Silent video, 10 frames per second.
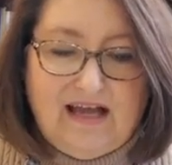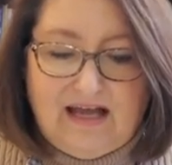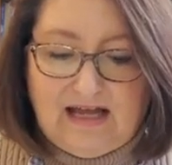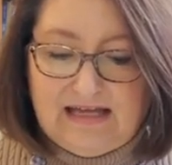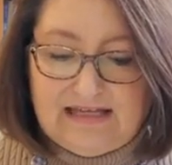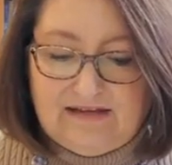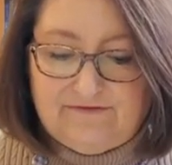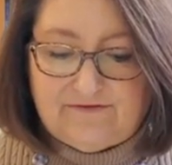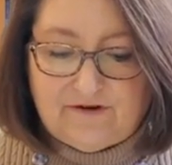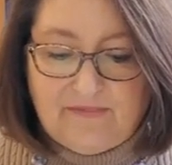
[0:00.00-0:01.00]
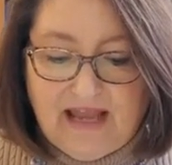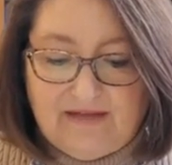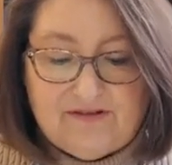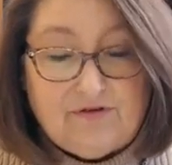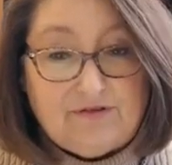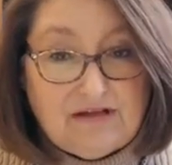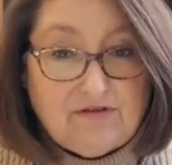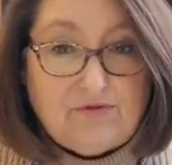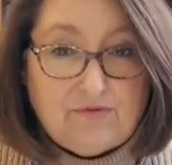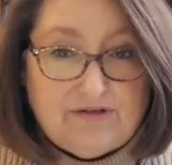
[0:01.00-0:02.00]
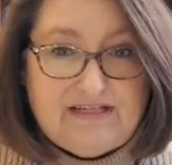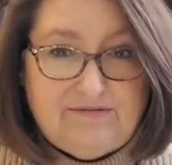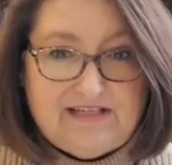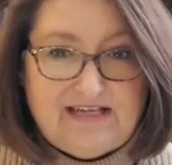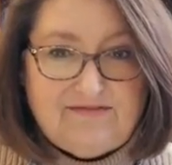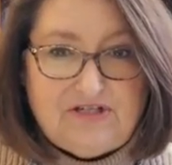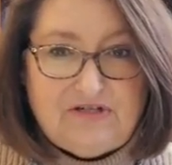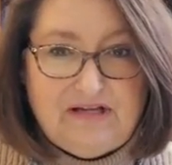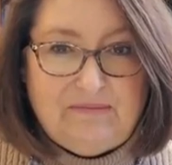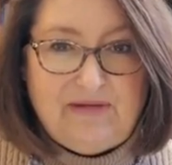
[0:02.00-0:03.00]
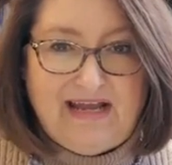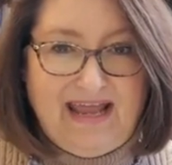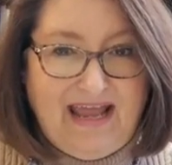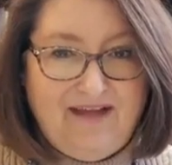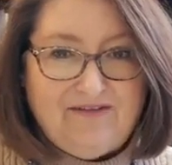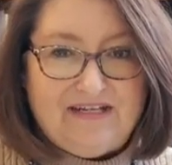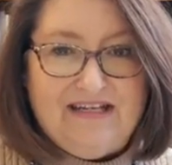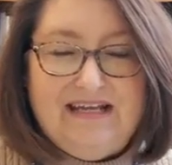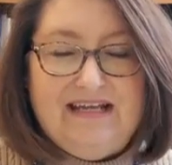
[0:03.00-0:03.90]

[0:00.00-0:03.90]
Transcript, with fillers: uh, a gift from heaven or the authority was given to him by heaven,